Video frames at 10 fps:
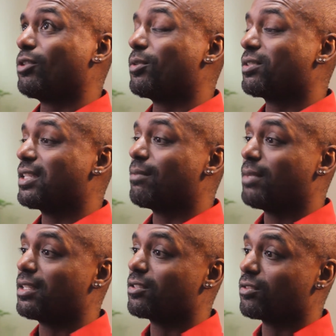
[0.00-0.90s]
almost 10
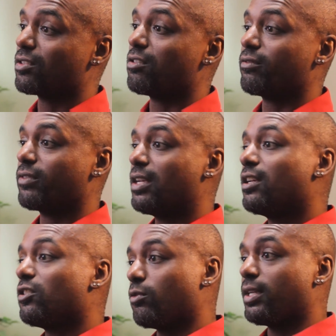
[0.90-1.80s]
minutes or so
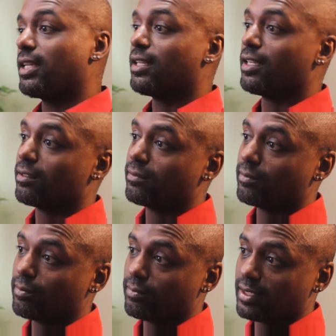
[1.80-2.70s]
of doing it and then
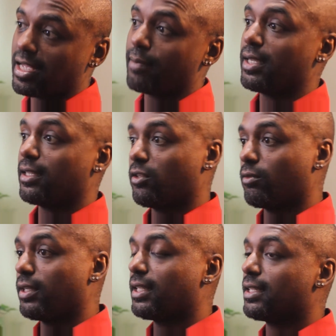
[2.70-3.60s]
stopping and then
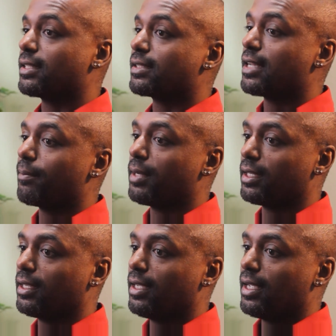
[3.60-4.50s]
doing it and then stopping.